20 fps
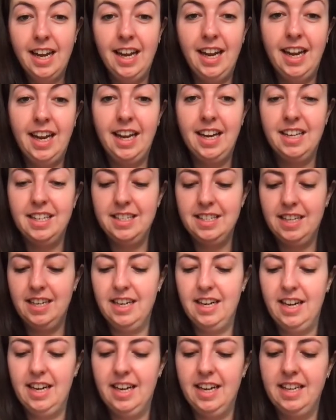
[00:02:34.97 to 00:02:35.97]
And
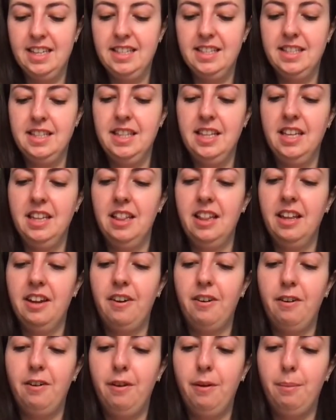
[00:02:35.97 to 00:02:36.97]
it has the
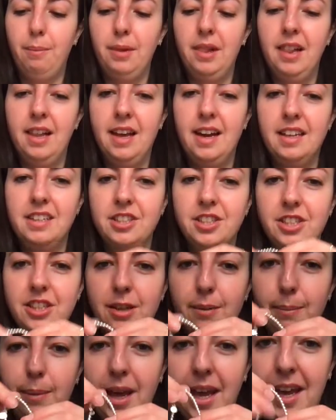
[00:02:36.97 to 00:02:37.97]
little blush
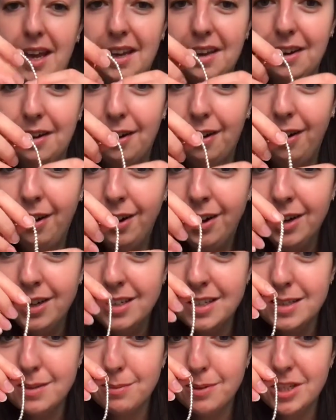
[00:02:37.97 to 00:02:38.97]
pink
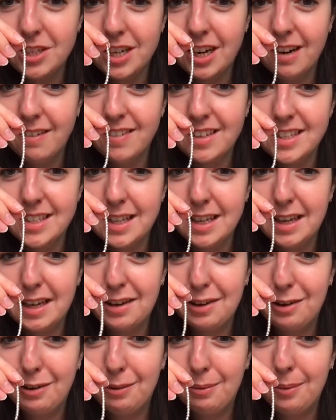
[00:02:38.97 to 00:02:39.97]
heart, which I was
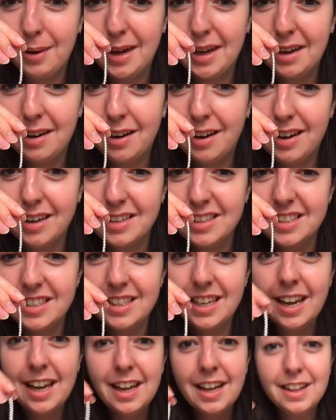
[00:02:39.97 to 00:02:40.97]
like, oh my
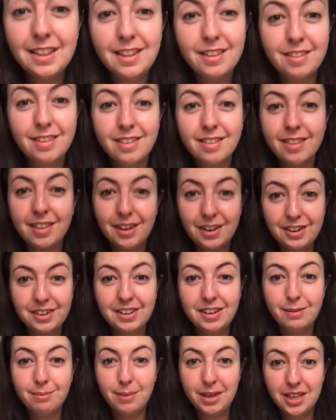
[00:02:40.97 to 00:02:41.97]
gosh, this is
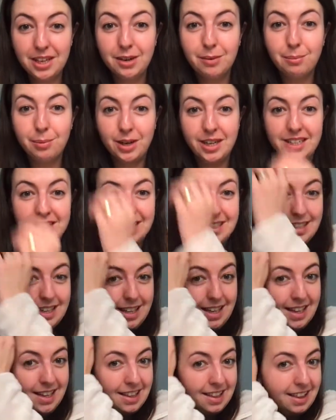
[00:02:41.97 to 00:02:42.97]
literally me in a
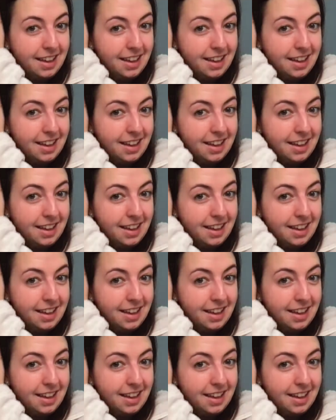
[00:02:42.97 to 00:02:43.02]
bracelet.